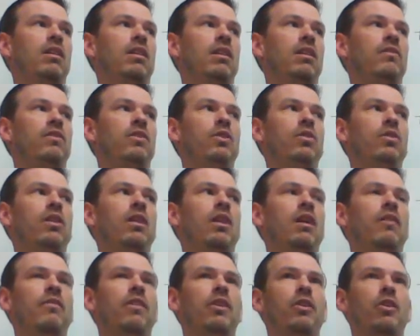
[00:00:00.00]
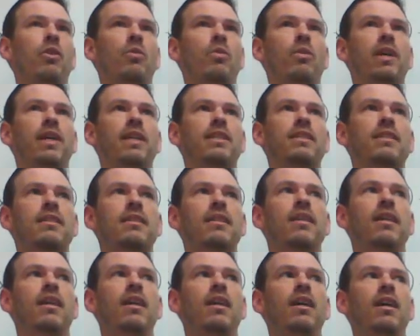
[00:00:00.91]
if you love on your wrist,
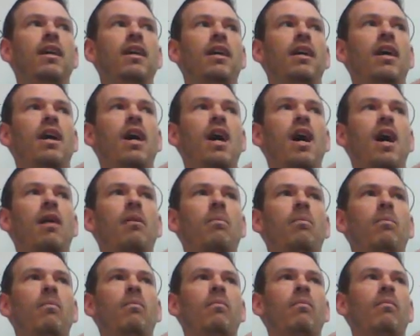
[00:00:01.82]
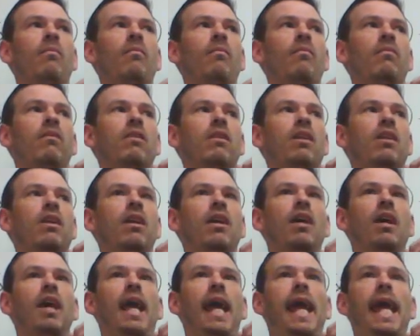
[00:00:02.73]
um,
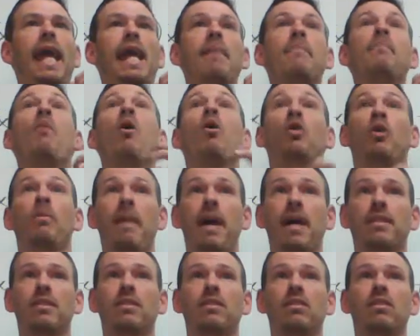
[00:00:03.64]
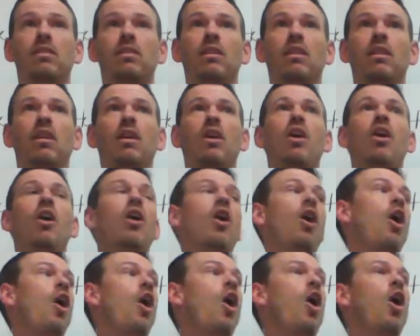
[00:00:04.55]
and molar mass,
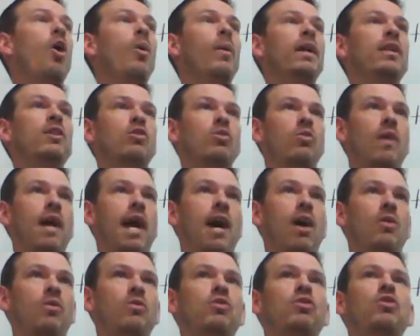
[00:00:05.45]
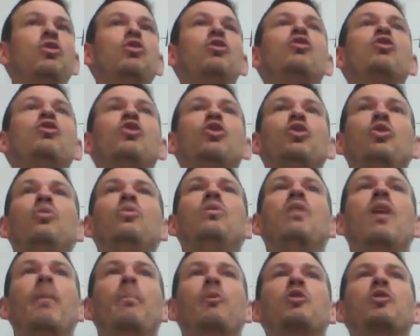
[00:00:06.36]
always round to two
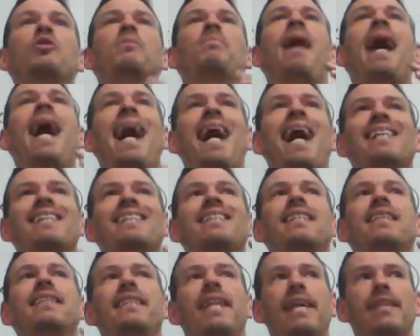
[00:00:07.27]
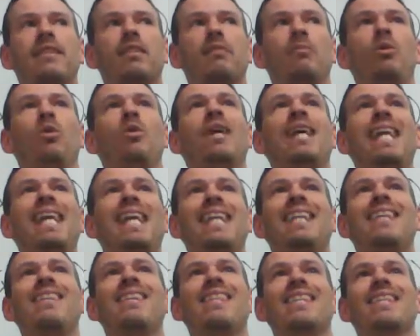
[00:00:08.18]
numbers past the decimal
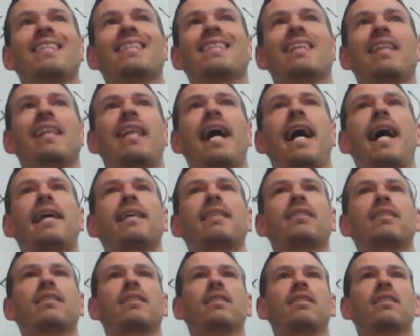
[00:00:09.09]
in this class.